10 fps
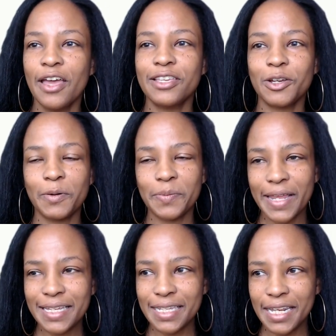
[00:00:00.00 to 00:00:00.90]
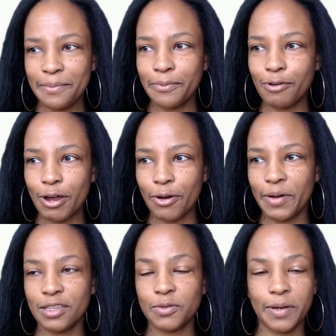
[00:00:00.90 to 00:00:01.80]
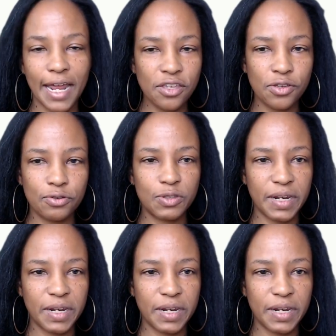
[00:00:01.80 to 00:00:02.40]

So Perplexity Pro is what I use,